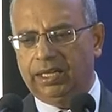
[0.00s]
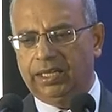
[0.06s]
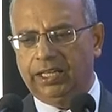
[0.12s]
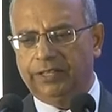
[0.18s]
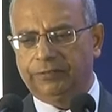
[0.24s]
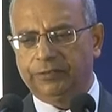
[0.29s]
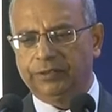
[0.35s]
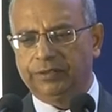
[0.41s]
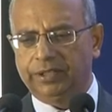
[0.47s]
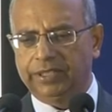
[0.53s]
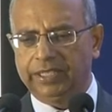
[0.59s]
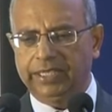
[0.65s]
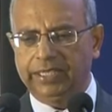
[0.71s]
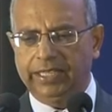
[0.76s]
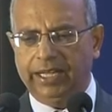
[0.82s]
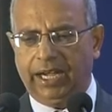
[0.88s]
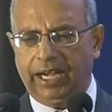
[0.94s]
if you
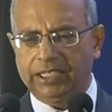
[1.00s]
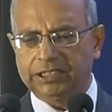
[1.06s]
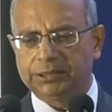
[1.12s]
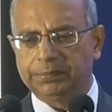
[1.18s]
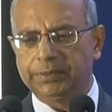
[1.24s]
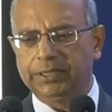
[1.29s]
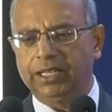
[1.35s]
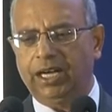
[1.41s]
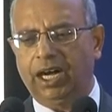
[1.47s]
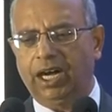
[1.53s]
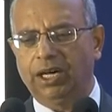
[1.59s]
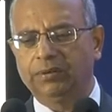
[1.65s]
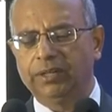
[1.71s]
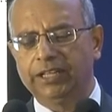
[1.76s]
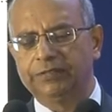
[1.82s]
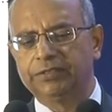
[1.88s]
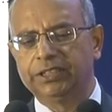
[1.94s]
really ask me how
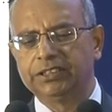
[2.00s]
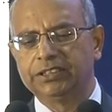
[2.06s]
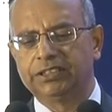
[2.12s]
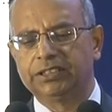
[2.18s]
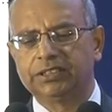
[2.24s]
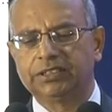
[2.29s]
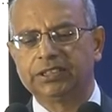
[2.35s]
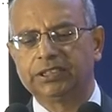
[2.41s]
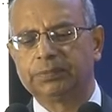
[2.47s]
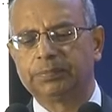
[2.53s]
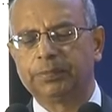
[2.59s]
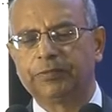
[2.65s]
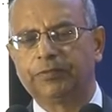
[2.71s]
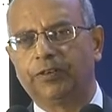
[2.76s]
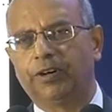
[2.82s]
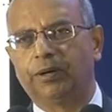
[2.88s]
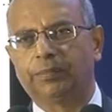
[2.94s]
have these districts
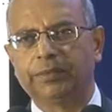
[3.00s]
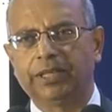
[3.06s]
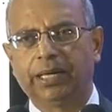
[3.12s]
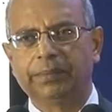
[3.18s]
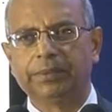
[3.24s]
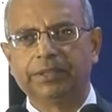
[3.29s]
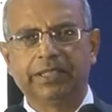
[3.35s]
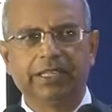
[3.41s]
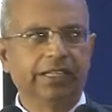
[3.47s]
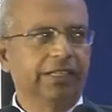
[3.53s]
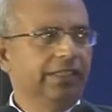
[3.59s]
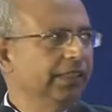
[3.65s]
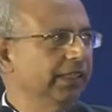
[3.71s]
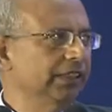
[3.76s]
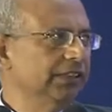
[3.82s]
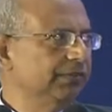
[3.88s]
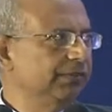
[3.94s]
performed, there
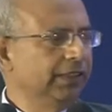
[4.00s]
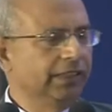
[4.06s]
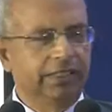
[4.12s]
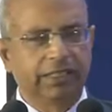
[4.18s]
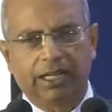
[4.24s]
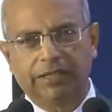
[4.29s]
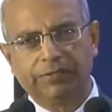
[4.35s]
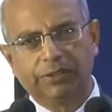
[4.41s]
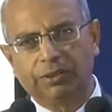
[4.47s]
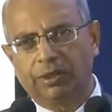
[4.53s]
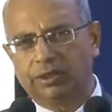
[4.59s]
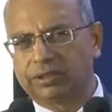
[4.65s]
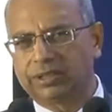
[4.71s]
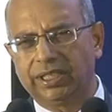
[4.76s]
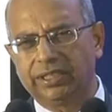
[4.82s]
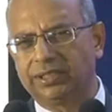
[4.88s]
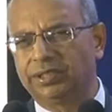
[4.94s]
is figure. I will
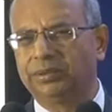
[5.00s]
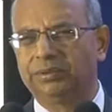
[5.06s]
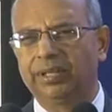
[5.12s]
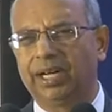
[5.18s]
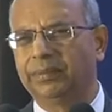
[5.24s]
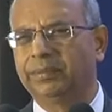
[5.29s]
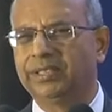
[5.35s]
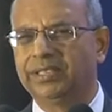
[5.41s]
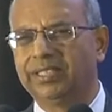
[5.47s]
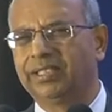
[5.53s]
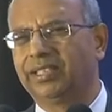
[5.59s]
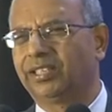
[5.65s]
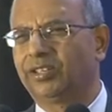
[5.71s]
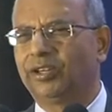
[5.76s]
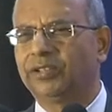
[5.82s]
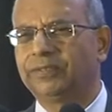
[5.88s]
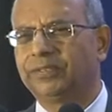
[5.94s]
not get into, in a
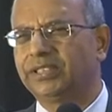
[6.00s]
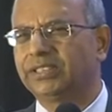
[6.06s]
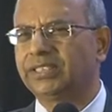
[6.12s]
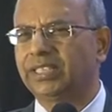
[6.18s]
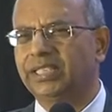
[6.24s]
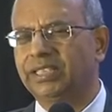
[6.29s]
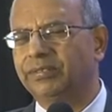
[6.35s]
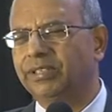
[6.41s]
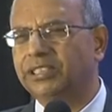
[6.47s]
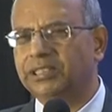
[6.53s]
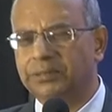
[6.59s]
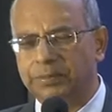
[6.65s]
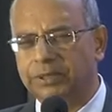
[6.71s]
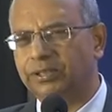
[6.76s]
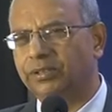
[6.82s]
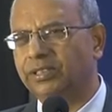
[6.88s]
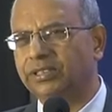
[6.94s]
conference I never
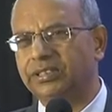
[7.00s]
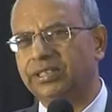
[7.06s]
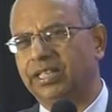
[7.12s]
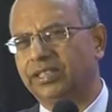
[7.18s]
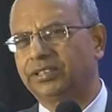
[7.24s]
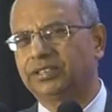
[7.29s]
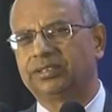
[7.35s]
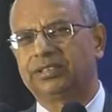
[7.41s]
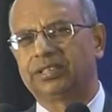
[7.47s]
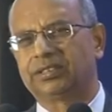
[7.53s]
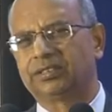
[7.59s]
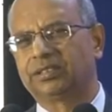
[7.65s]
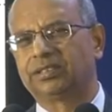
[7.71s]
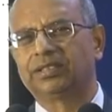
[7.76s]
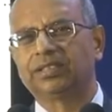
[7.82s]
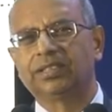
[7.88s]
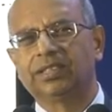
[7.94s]
speak on
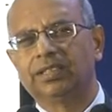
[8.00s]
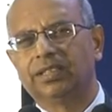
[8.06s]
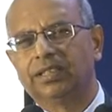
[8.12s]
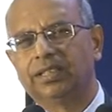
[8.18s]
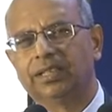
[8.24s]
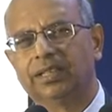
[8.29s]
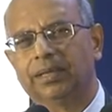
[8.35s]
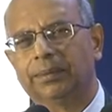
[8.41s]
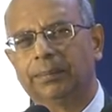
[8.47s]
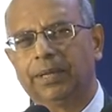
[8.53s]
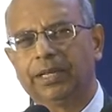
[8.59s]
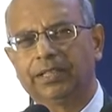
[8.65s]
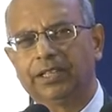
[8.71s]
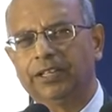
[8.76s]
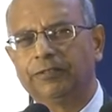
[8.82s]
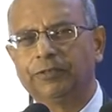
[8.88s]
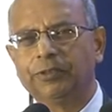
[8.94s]
statistics. But
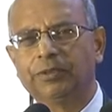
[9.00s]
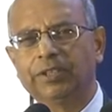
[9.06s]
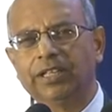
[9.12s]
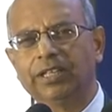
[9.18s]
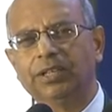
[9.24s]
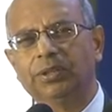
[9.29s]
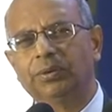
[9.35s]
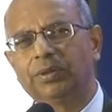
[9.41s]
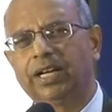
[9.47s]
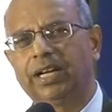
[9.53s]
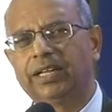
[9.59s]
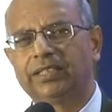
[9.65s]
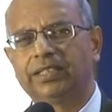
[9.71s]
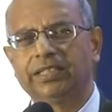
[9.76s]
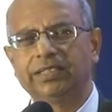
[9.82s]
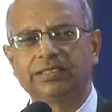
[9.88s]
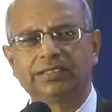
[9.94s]
if you really look
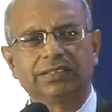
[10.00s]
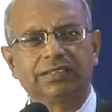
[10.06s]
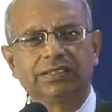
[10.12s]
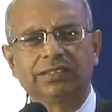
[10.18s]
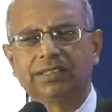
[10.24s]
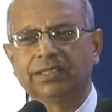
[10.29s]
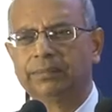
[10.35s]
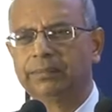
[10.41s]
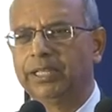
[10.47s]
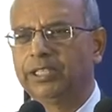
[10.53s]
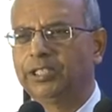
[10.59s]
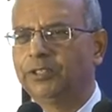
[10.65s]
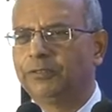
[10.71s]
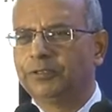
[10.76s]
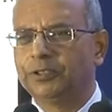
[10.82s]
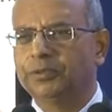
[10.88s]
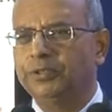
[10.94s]
at this, many
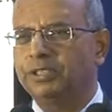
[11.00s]
of you